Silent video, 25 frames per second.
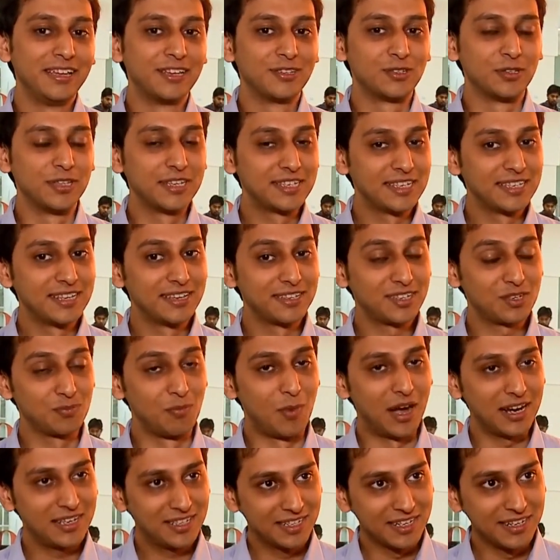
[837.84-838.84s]
So this is a
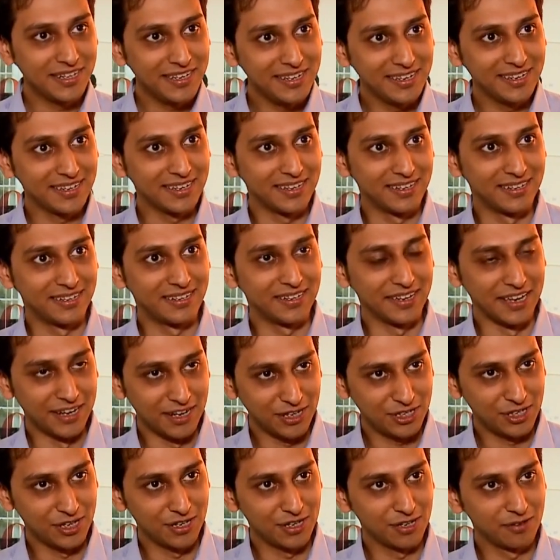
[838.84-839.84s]
smart city uh,
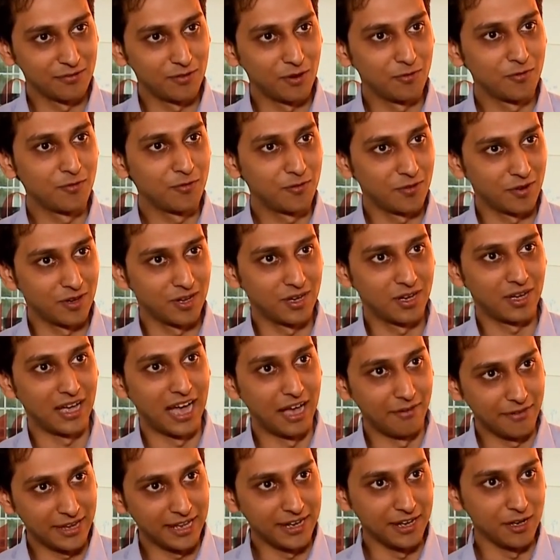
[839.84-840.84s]
initiative of uh,
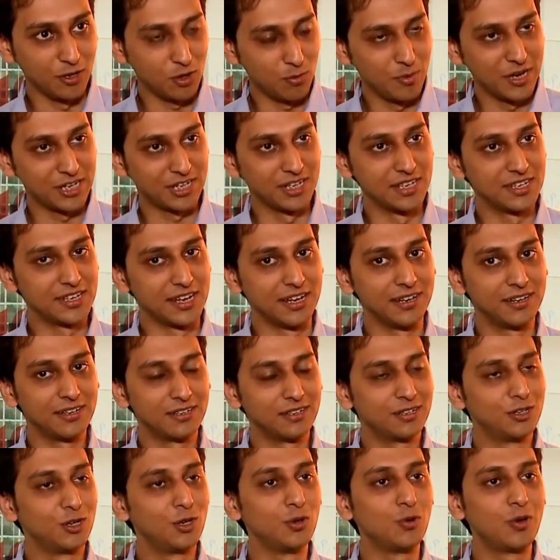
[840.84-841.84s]
having an incubation
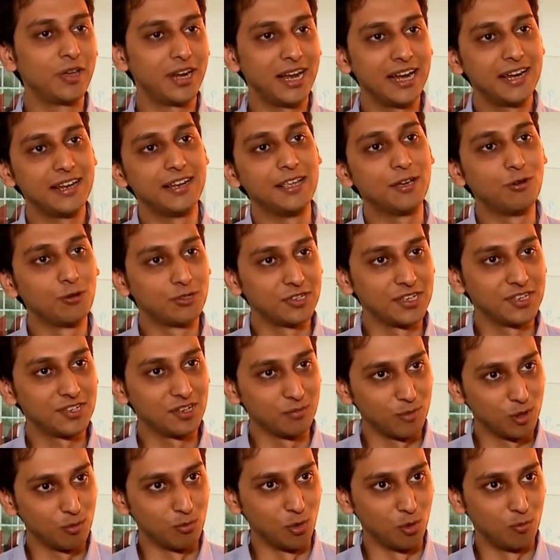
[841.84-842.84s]
center to create an
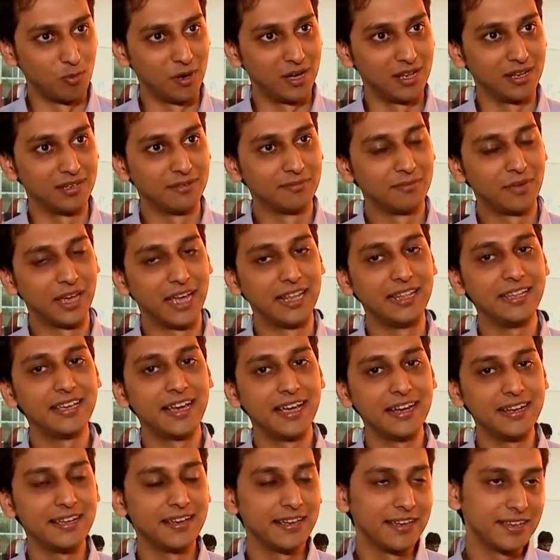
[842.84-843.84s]
ecosystem in Bhopal. And the
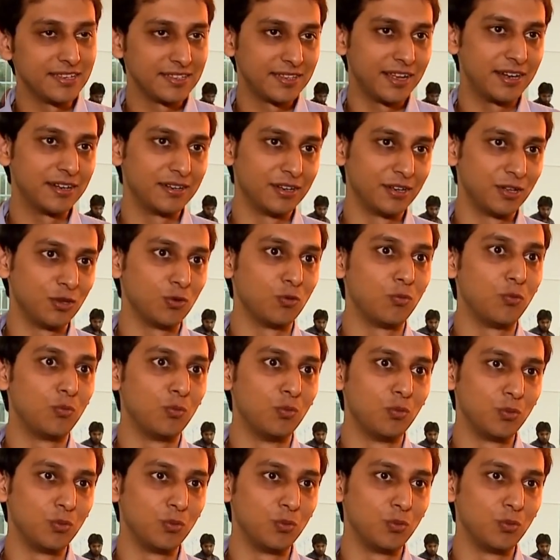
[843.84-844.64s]
idea is that you,